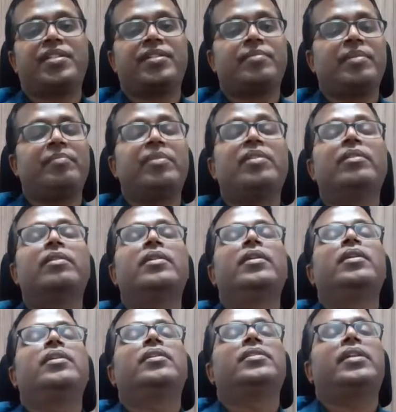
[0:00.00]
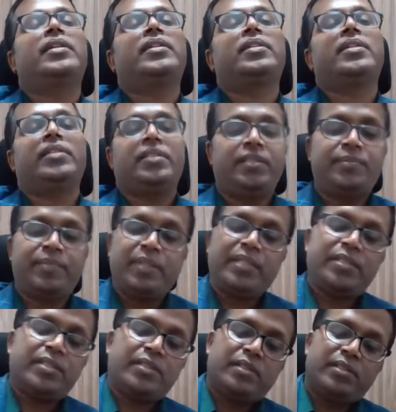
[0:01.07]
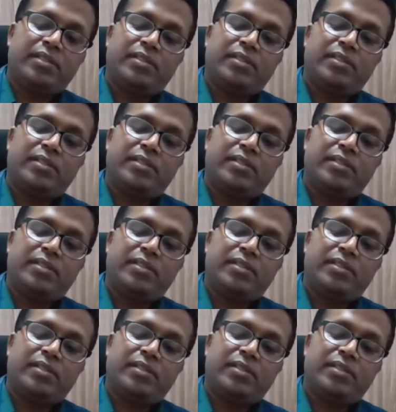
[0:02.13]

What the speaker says: Remember that it depends on